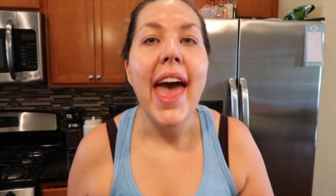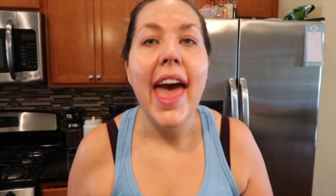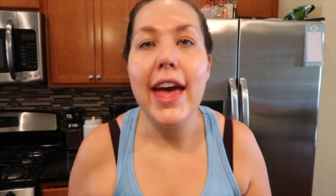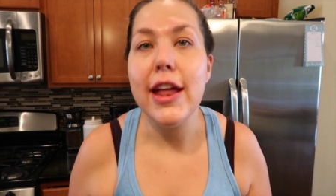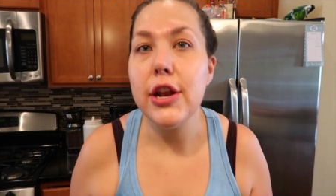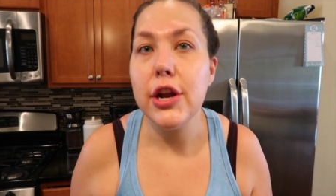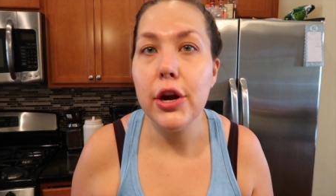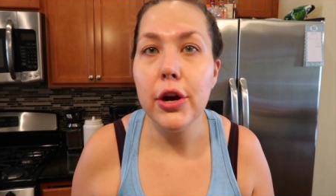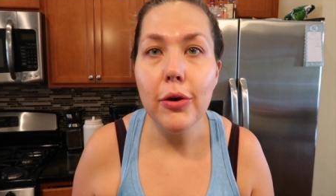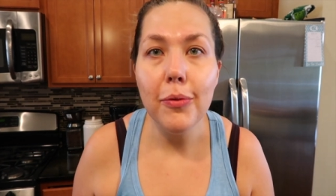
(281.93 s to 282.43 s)

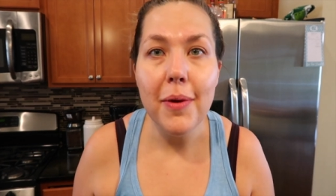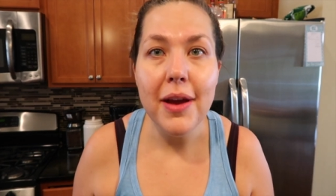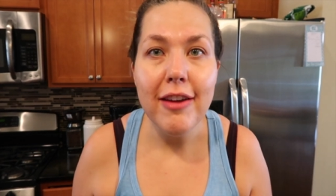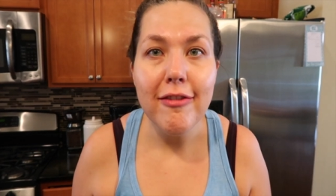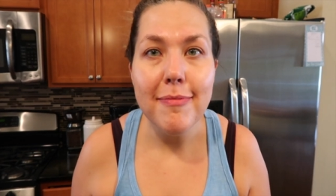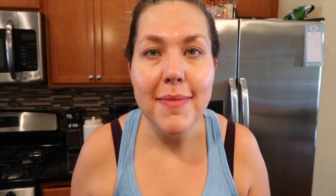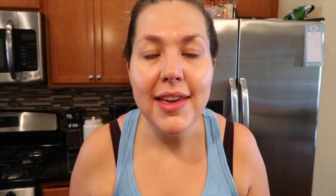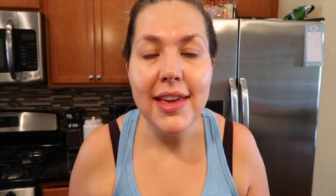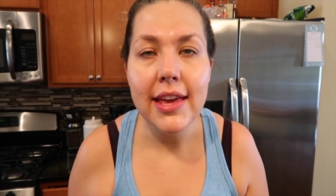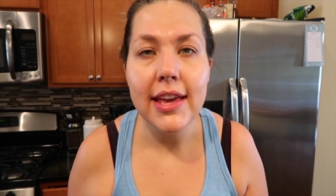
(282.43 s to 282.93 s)
And her way
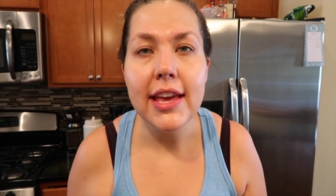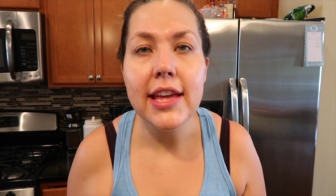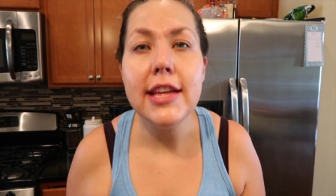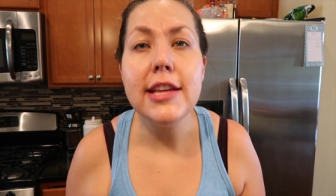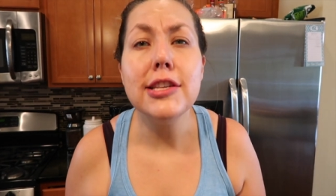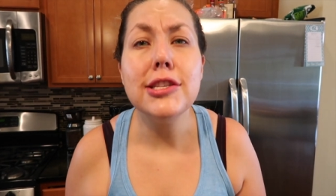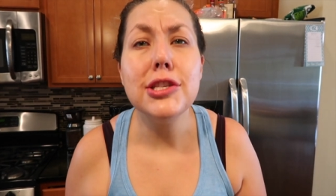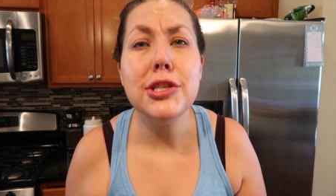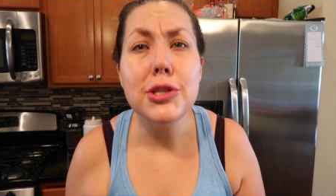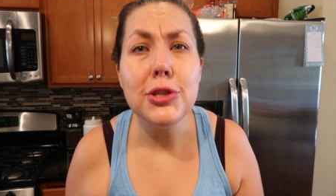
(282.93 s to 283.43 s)
of making it
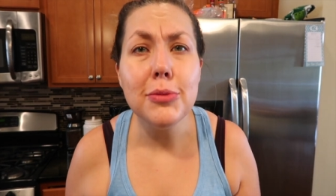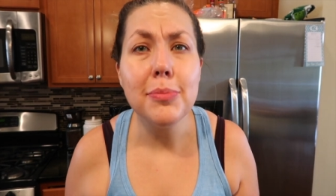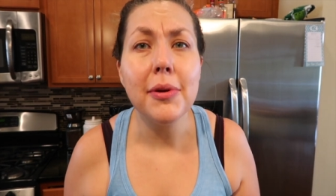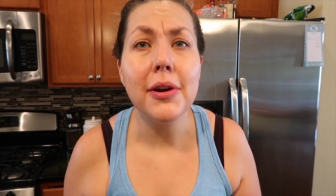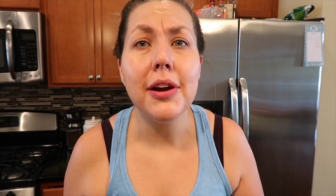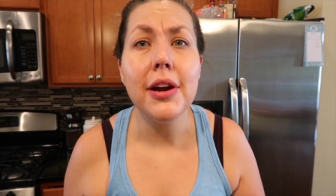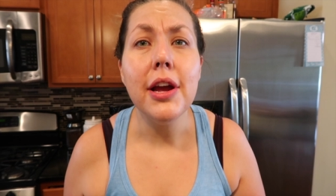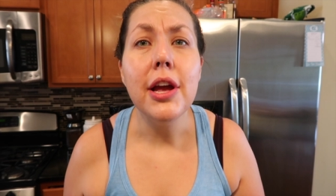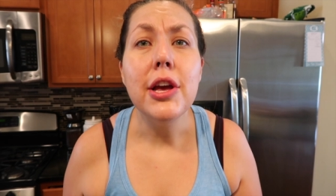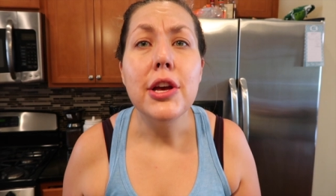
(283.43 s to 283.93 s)
is
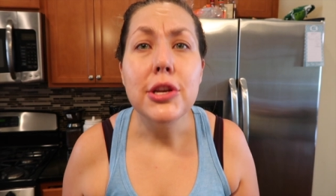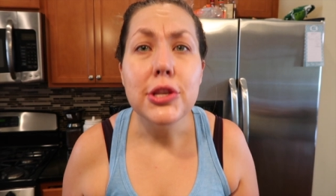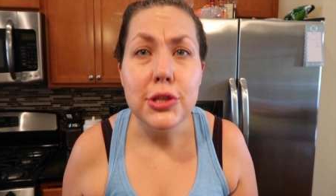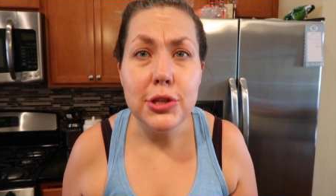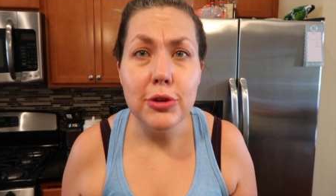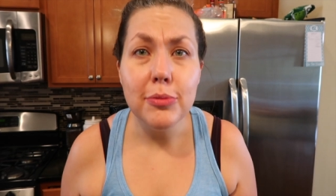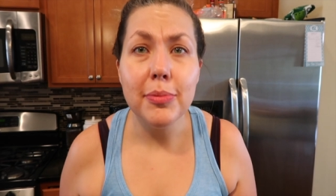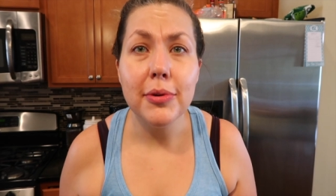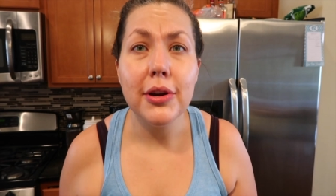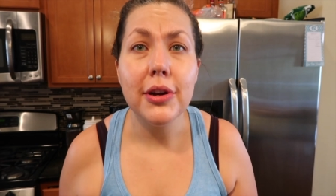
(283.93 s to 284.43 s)
super,
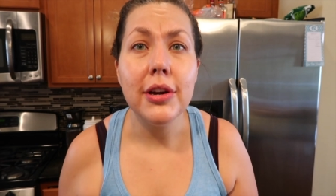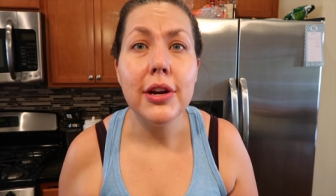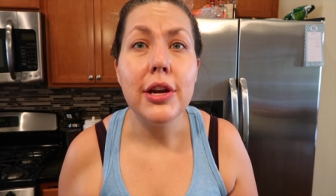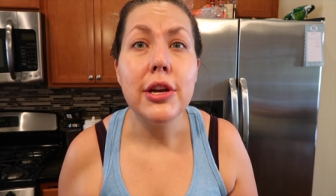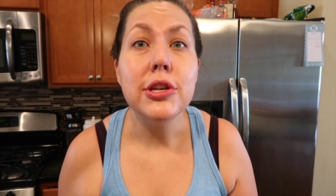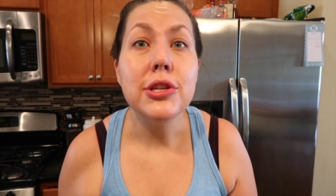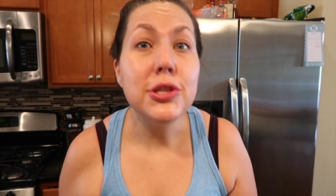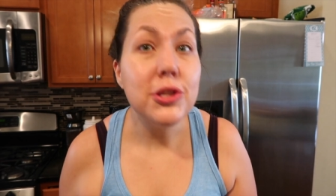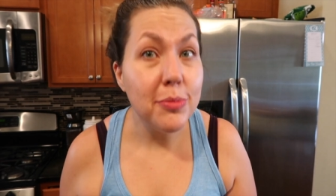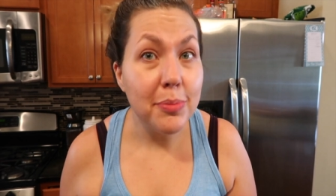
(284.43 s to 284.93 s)
super,
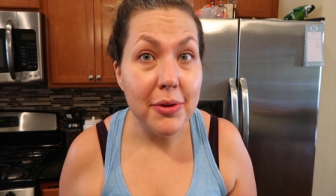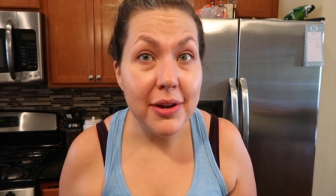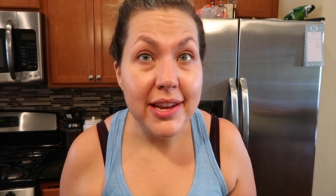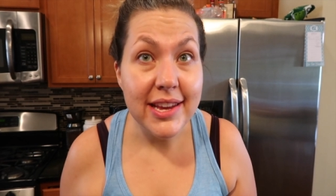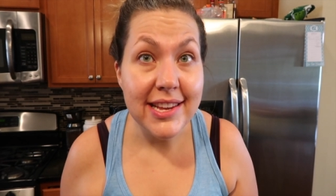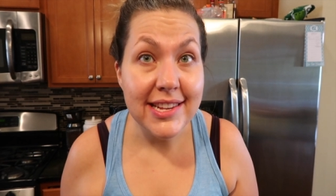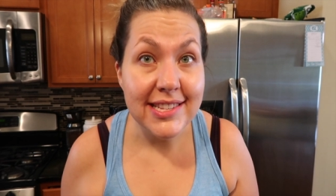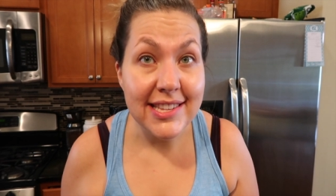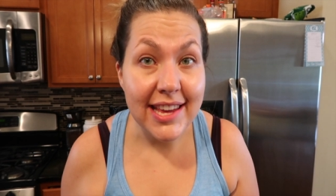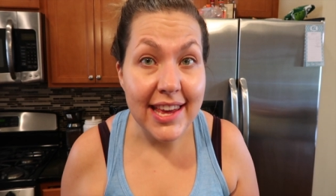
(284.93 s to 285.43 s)
super
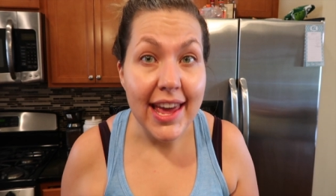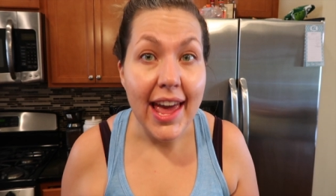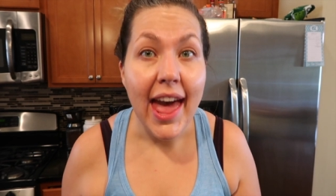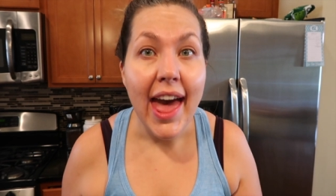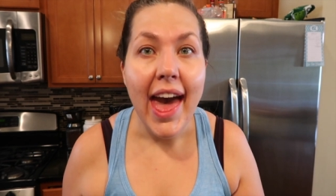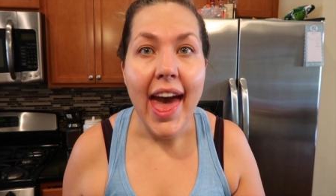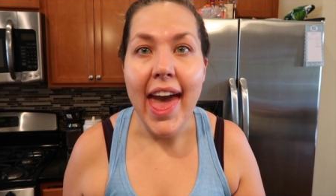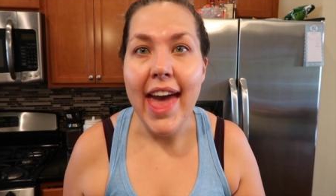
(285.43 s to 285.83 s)
easy.